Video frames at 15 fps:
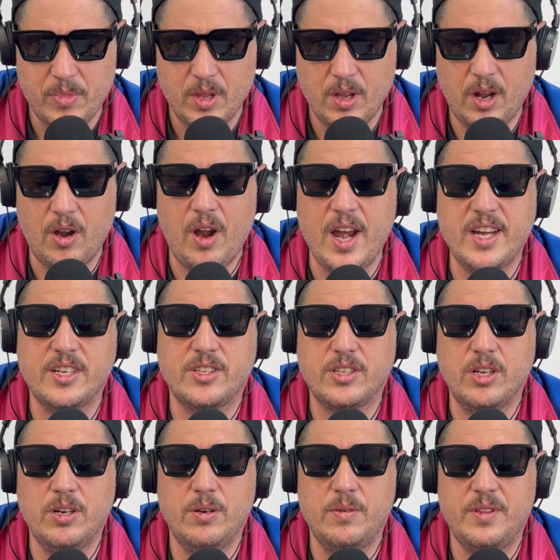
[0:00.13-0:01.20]
All right,
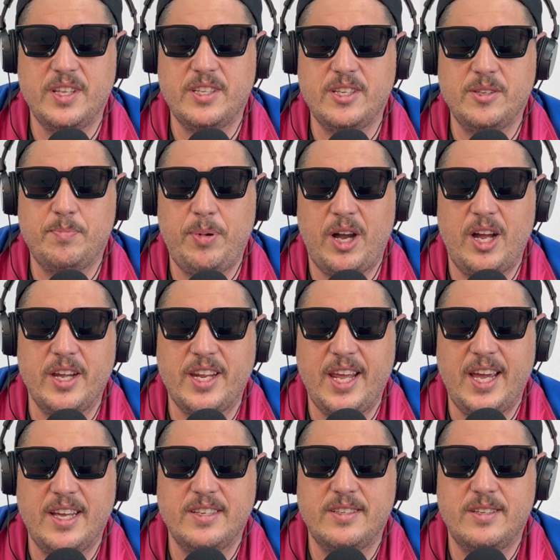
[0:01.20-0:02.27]
so this is
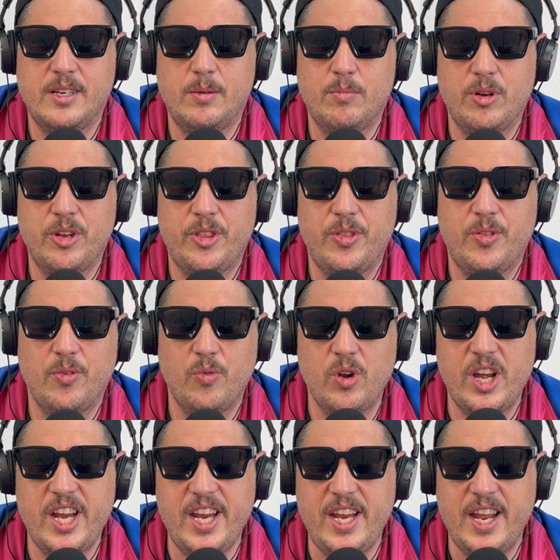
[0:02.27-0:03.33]
podcast number
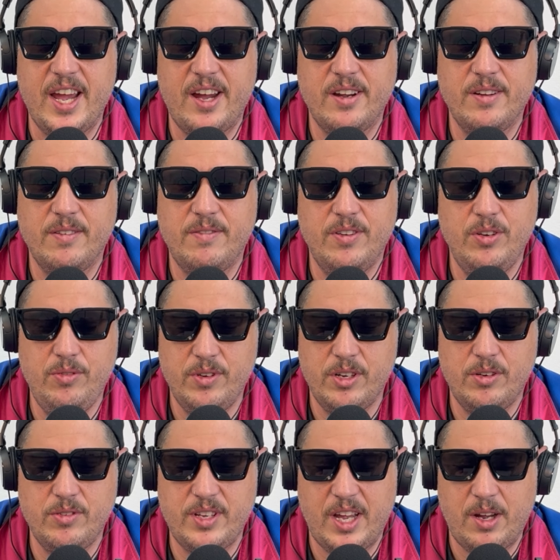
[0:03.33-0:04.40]
3 out of who
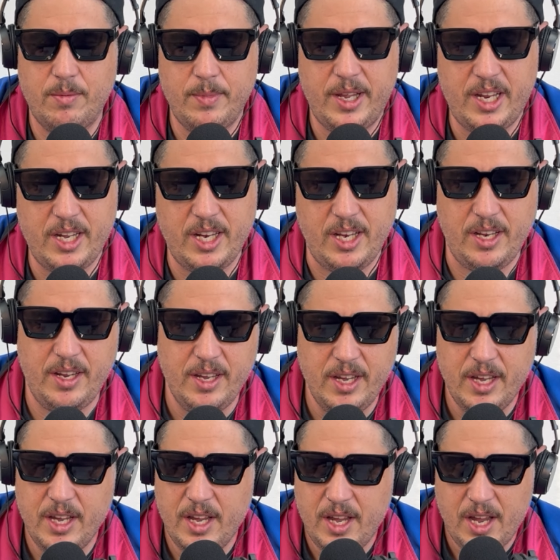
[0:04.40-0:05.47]
knows how many.
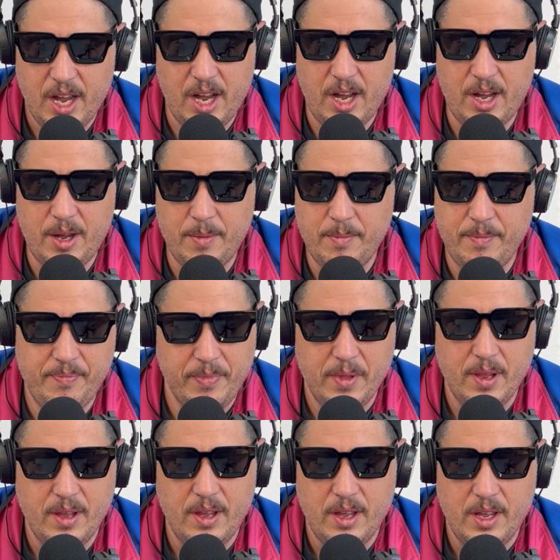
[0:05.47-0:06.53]
Um,
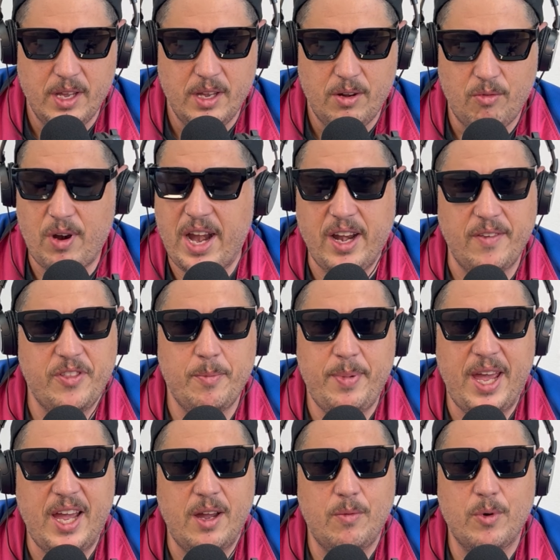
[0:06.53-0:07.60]
right off the
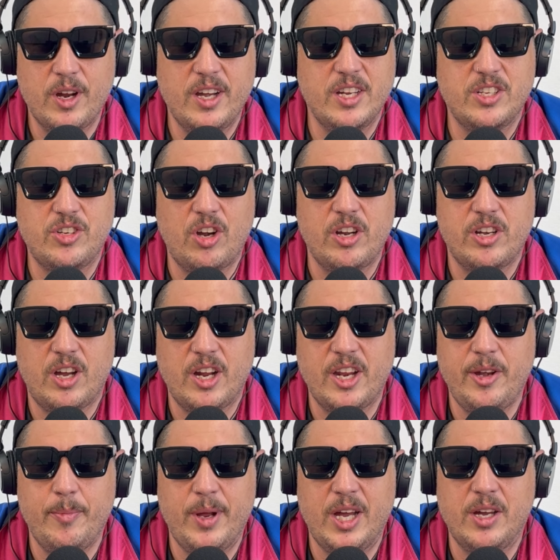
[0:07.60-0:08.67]
bat, we're going to start talking
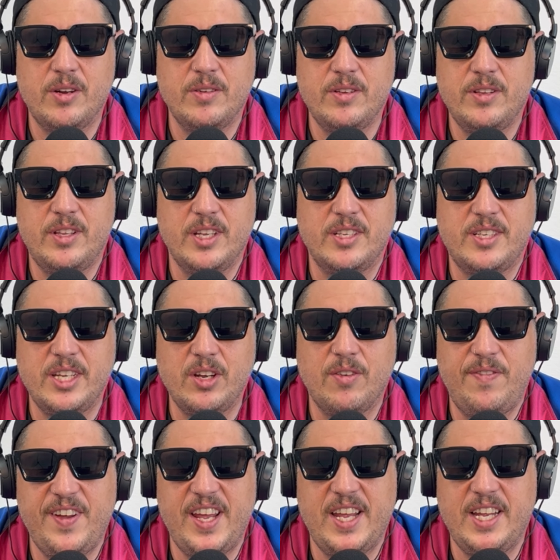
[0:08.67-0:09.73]
about the single
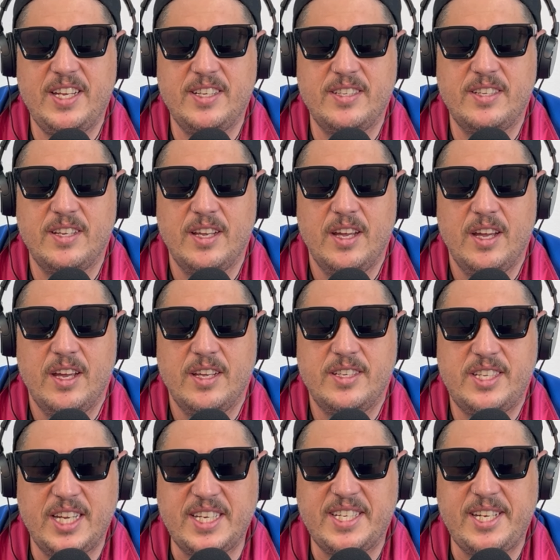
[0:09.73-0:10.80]
phase
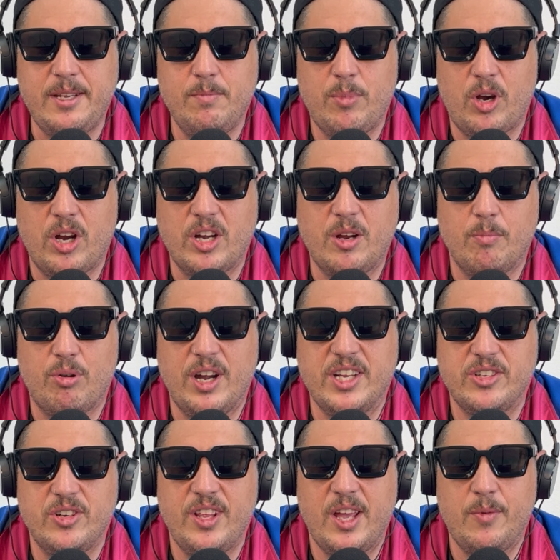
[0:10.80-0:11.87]
16 bar
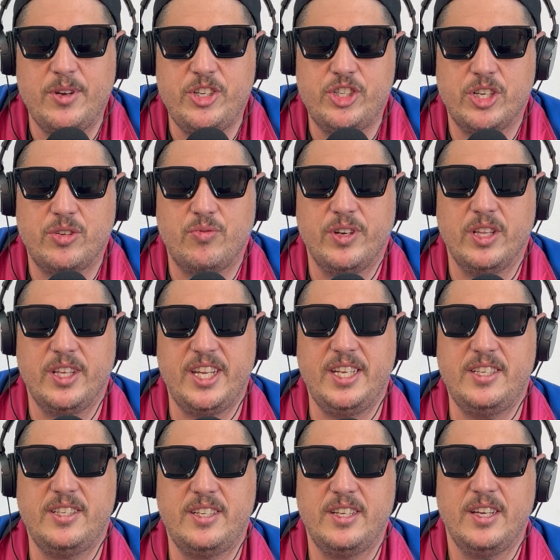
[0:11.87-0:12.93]
compressor that we just
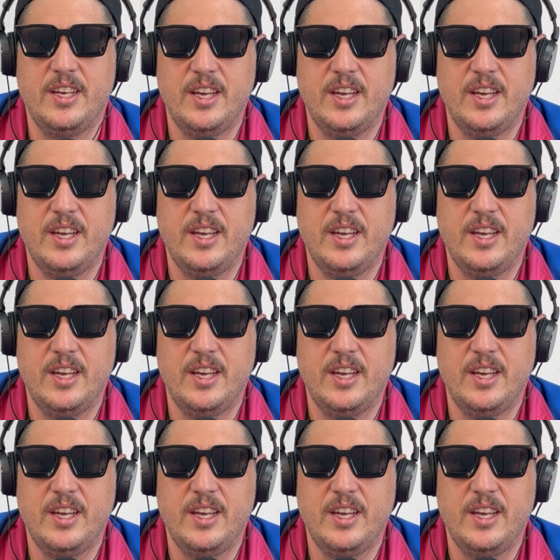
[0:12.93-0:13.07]
released.